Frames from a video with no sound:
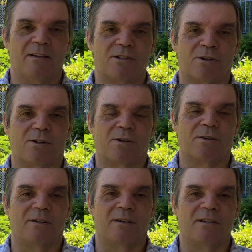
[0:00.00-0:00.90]

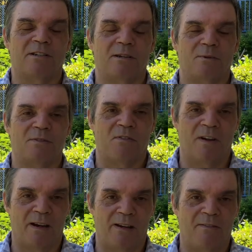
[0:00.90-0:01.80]
So she was
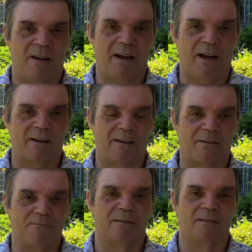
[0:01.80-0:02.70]
very, very
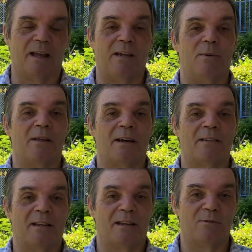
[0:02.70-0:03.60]
angry. Anyway,
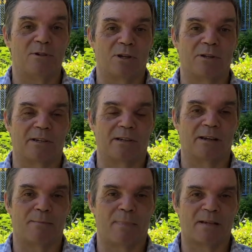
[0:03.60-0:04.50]
that day resulted
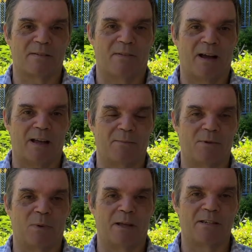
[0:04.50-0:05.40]
in a massive
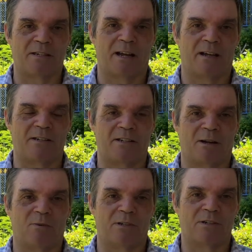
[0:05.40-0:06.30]
argument where they started
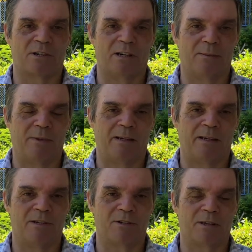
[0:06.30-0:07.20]
shouting and screaming at
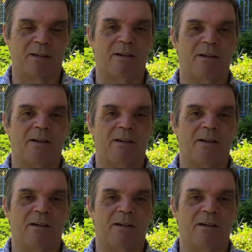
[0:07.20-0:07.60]
each other,